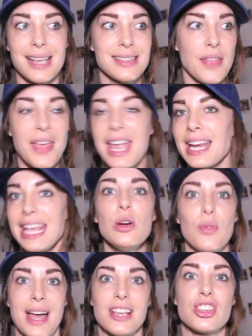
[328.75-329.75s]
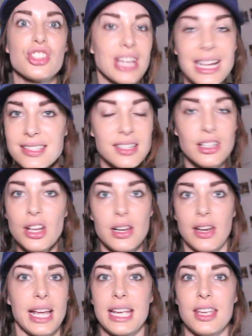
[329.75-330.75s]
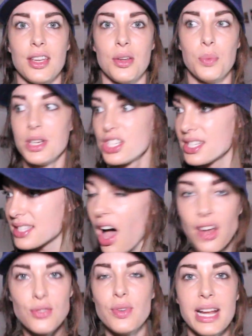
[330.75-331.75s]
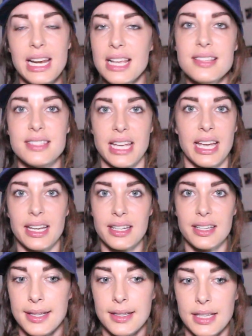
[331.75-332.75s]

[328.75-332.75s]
is that they can eat all that shit and look like you, which is unrealistic.